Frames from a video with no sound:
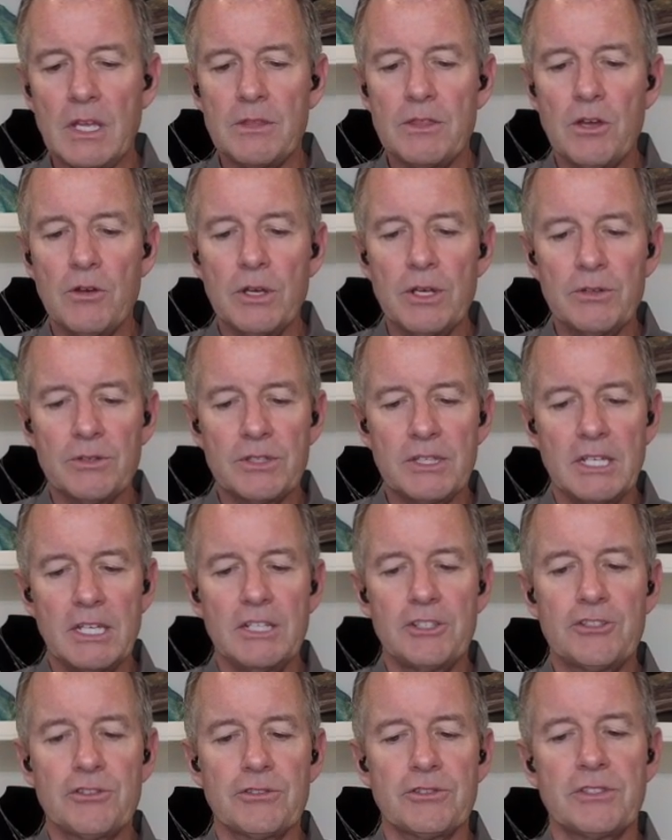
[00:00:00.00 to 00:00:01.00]
though he was
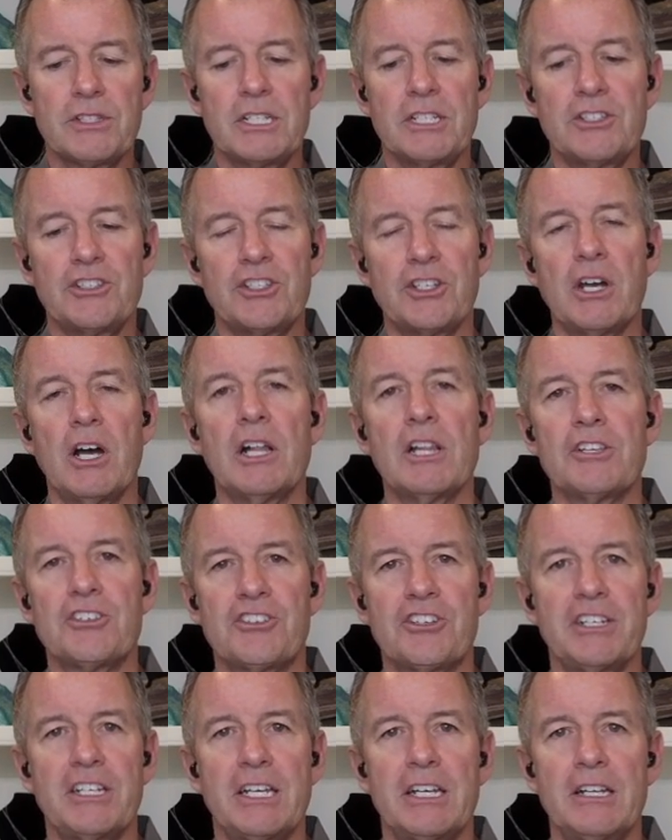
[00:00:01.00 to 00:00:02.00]
interested in
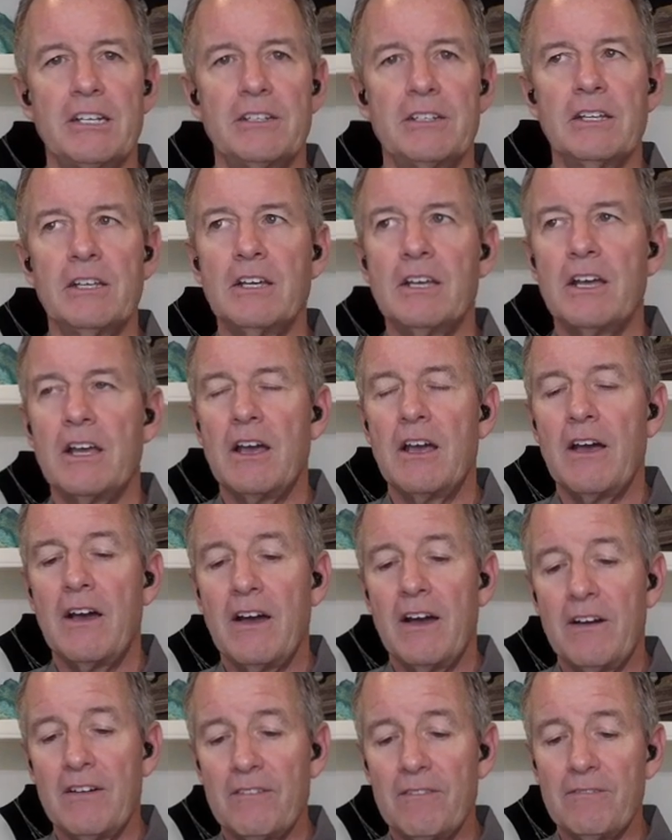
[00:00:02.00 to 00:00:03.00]
geology and
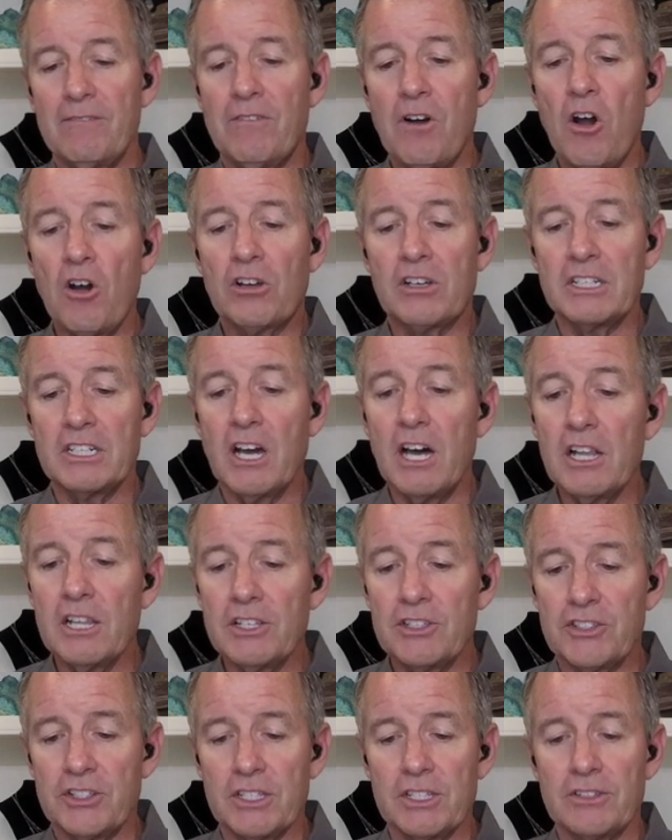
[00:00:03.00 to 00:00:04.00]

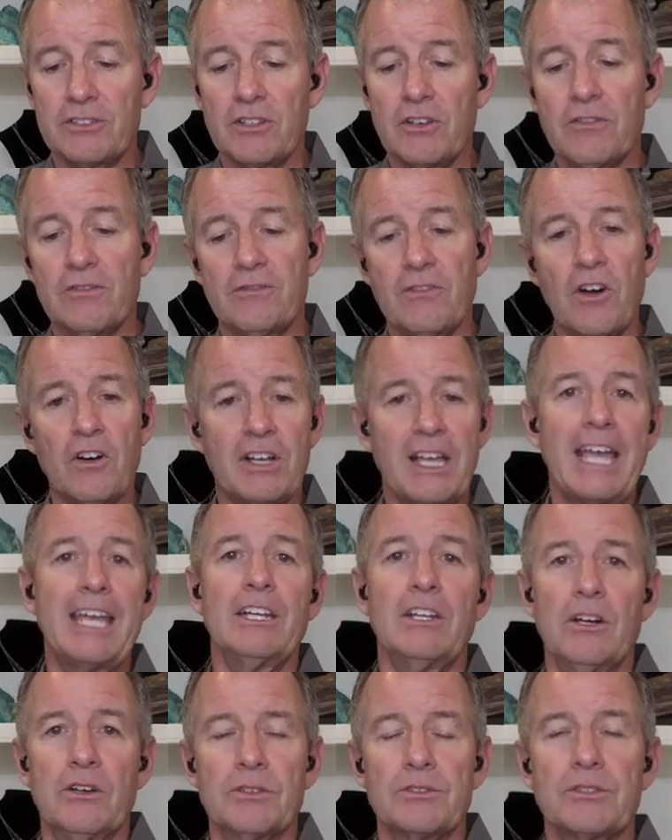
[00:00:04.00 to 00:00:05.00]
volcanology, so
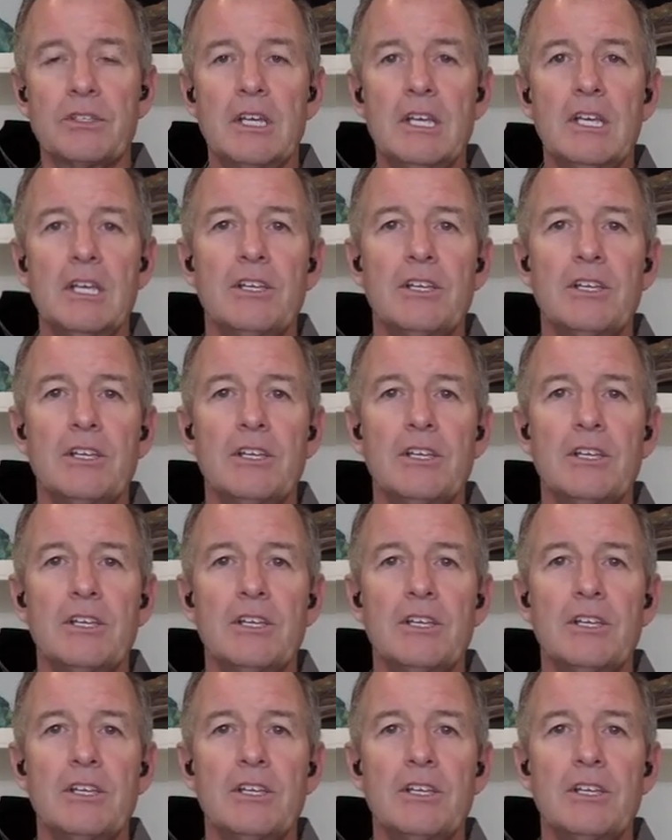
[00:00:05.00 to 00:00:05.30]
volcanoes.